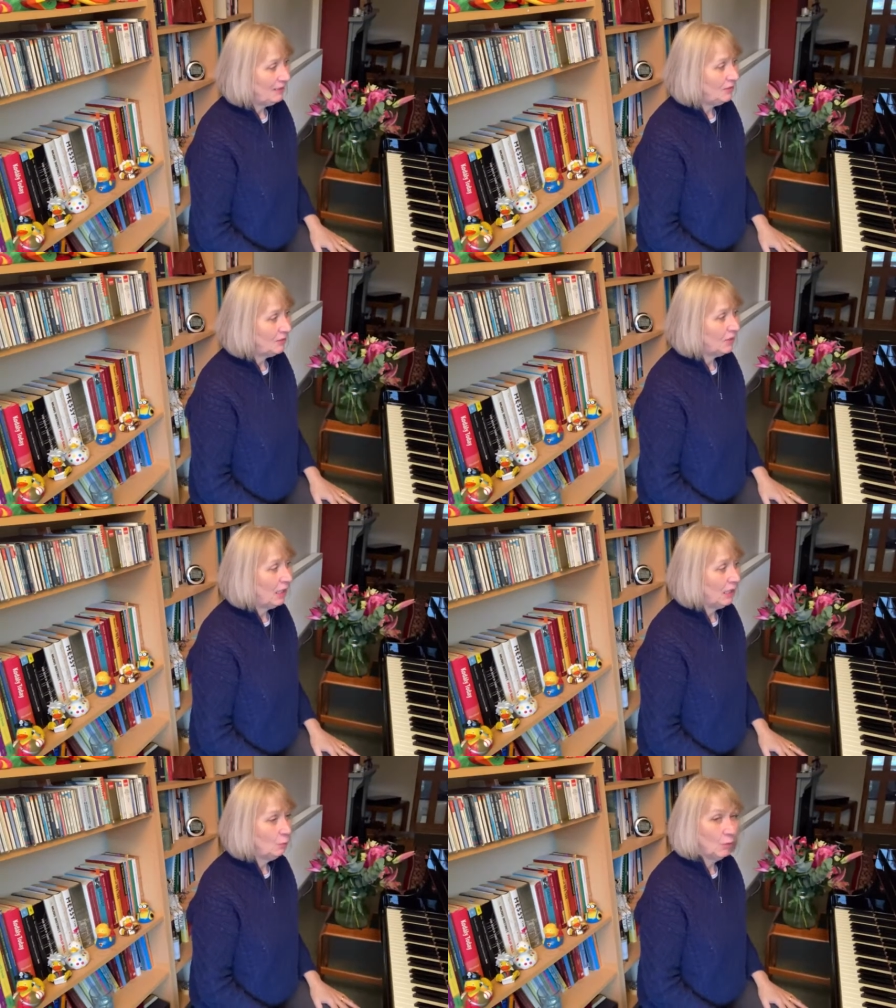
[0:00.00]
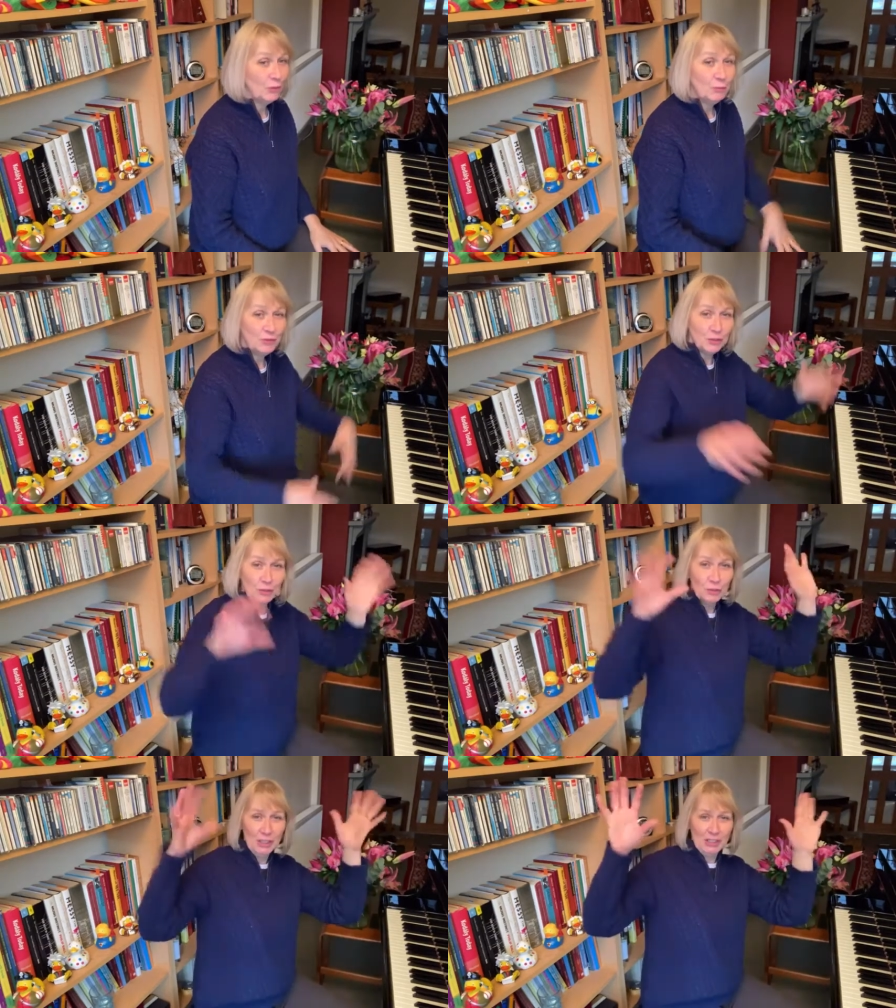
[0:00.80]
cadence, I want them
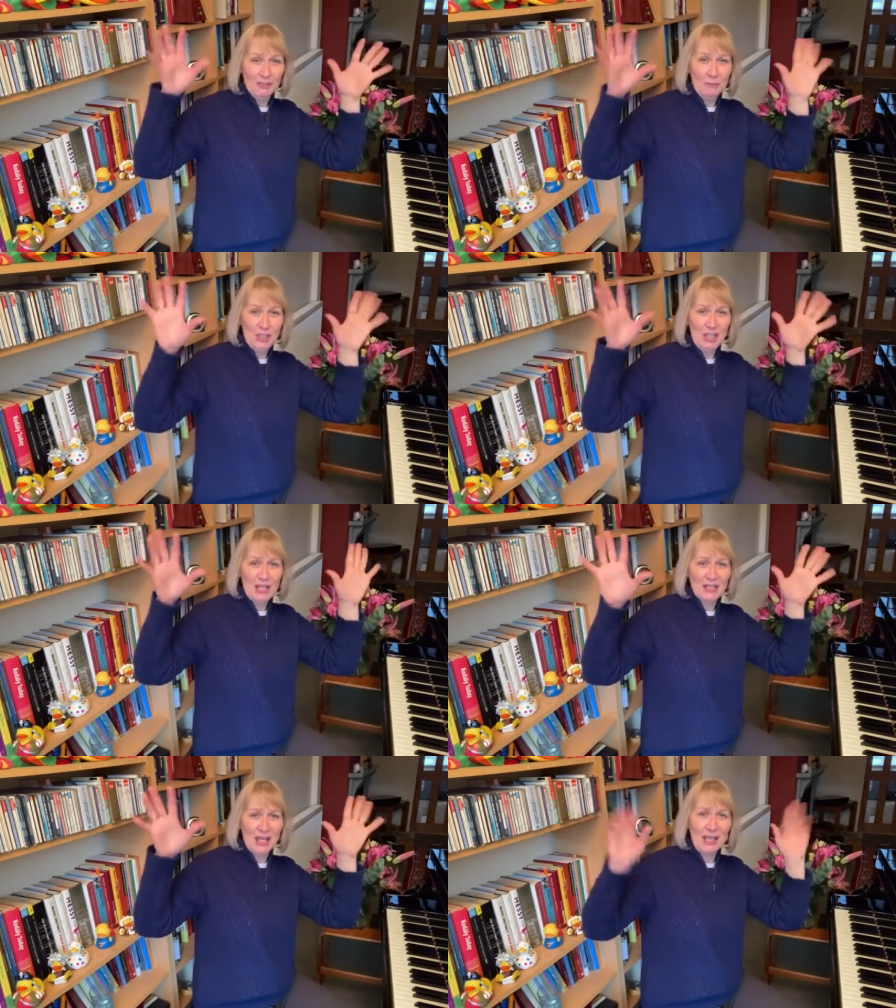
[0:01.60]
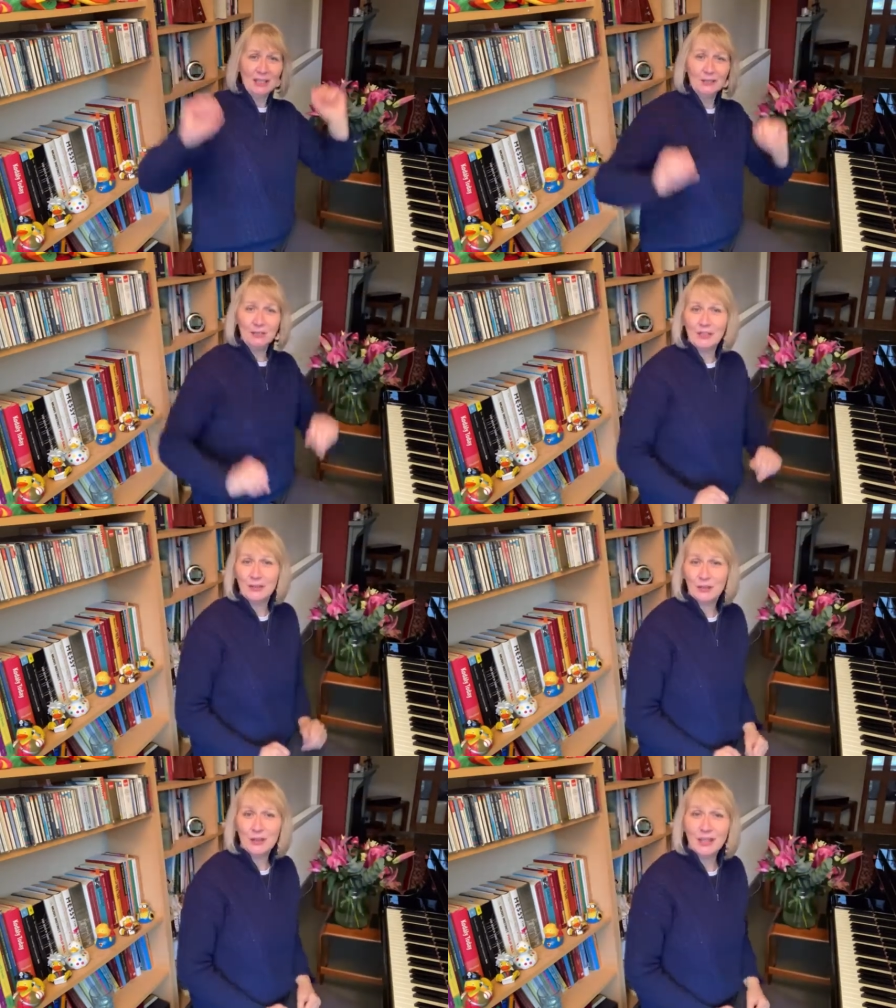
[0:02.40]
to give me jazz hands,
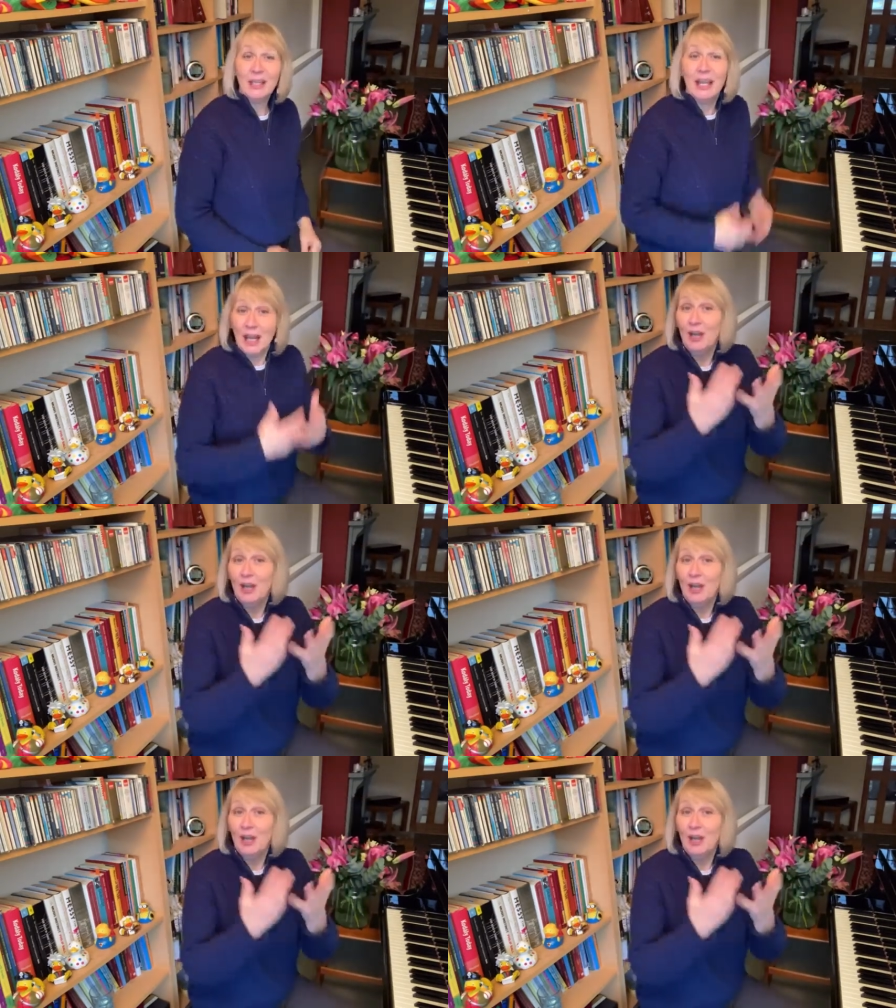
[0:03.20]
let's say.